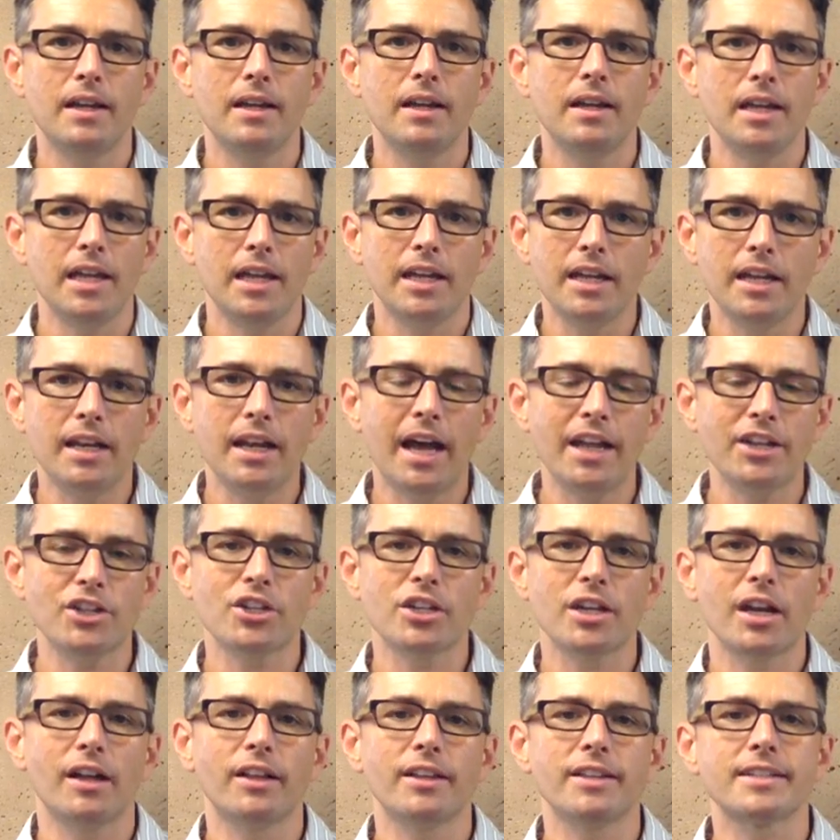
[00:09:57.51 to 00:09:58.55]
In a
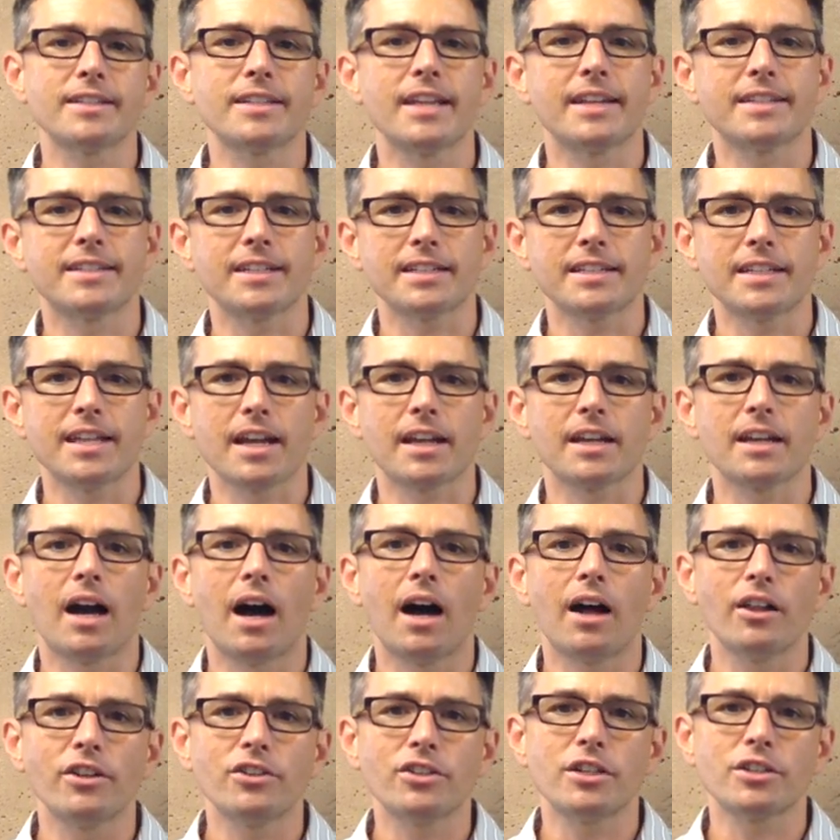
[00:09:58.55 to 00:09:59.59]
nutshell, it says that
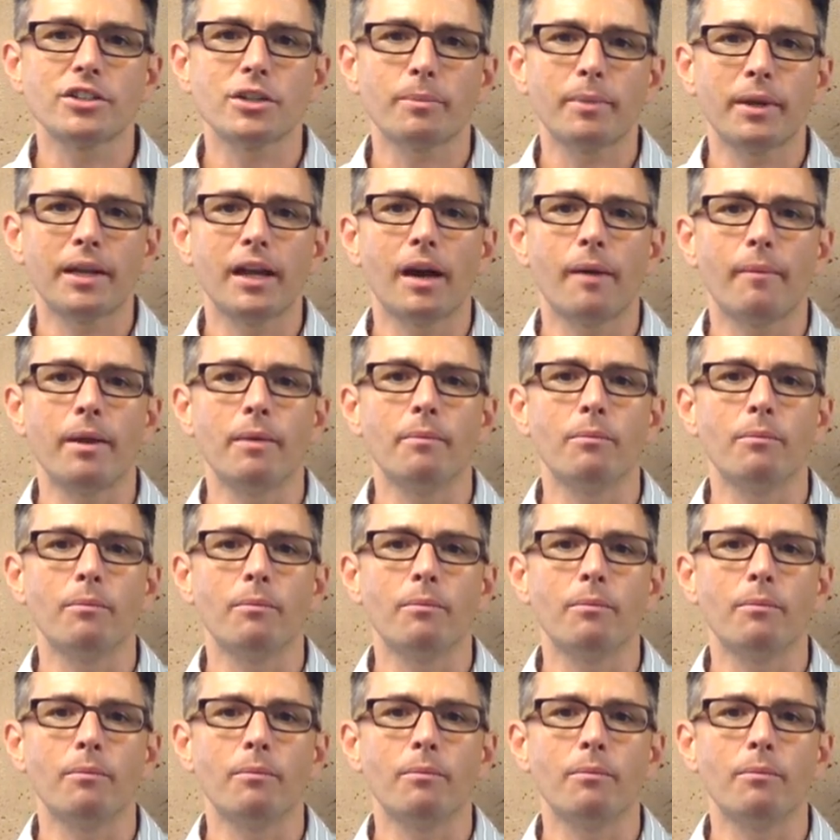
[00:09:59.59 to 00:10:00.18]
technologies are becoming